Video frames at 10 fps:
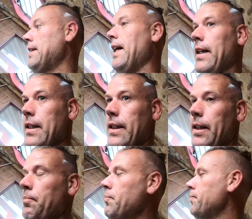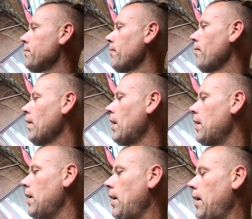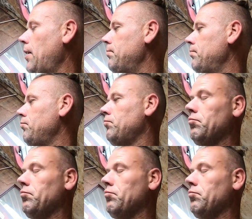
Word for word: exactly the same, um,